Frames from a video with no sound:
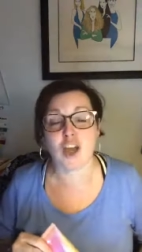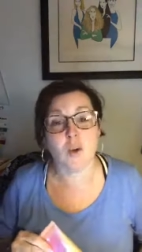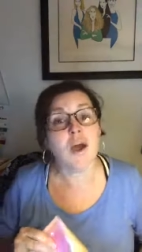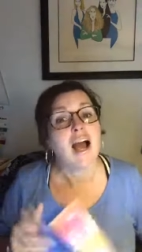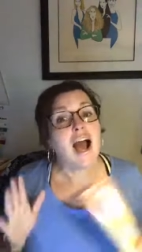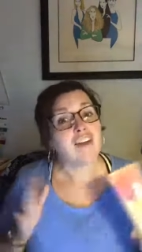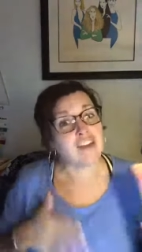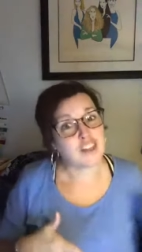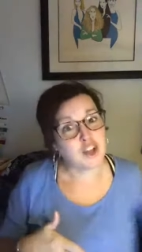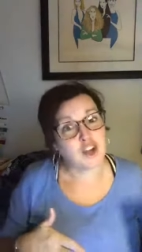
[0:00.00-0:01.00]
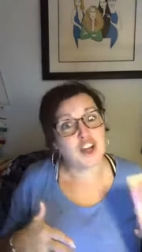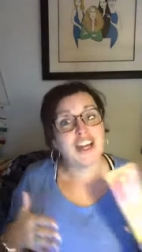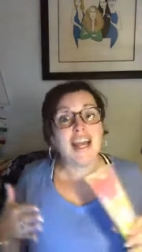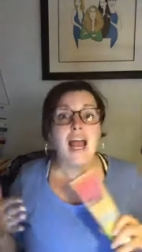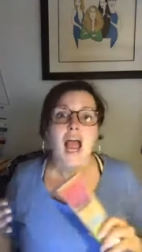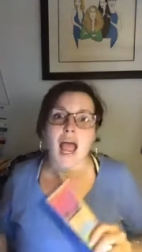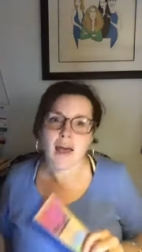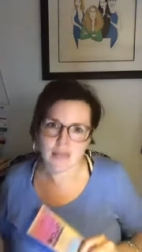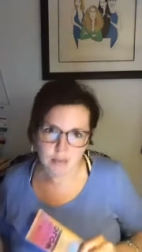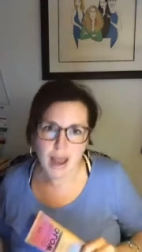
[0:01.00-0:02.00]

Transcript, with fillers: So I've had the good and